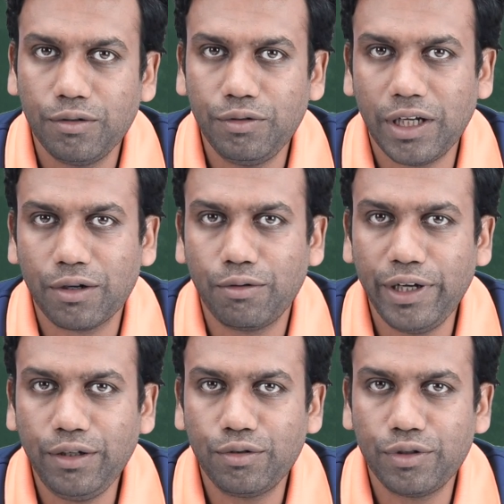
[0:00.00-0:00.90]
we are
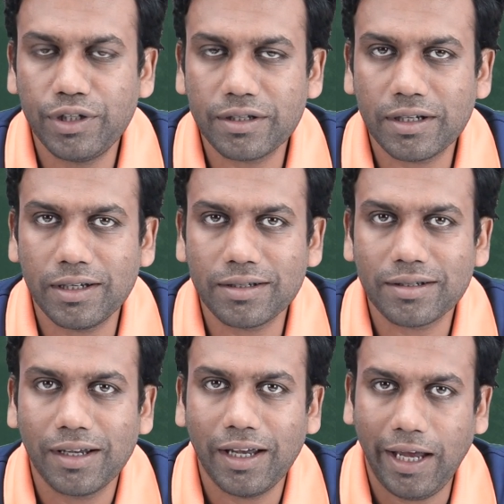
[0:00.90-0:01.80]
going to
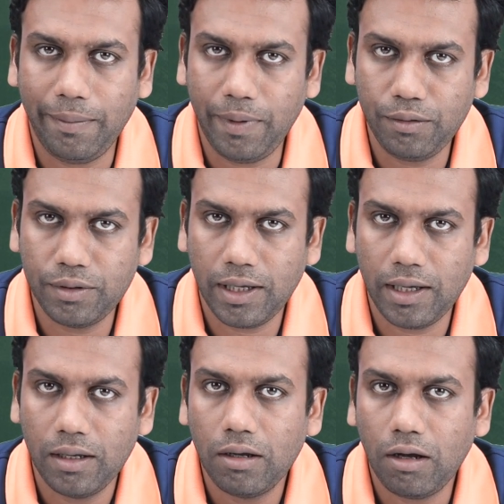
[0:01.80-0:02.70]
discuss about the